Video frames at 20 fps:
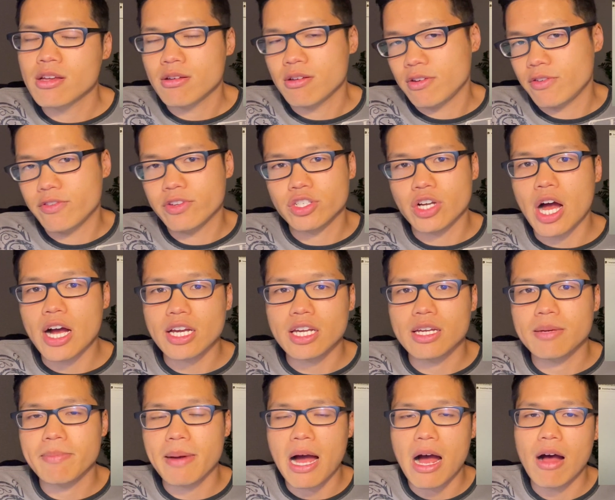if you're talking
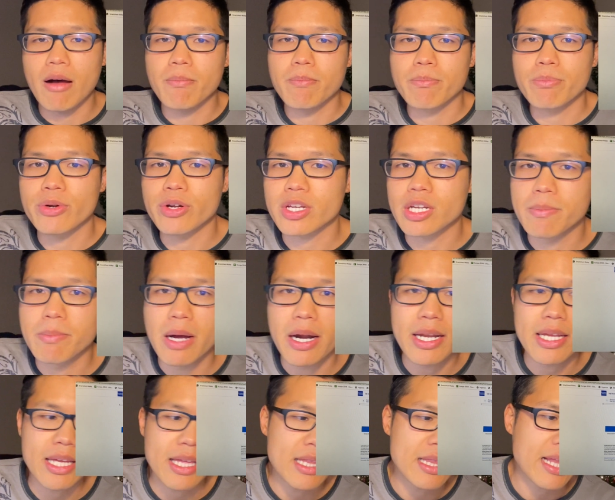about putting your
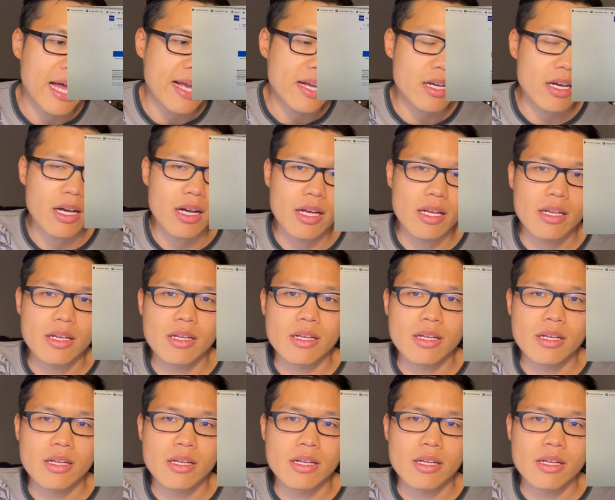money in like a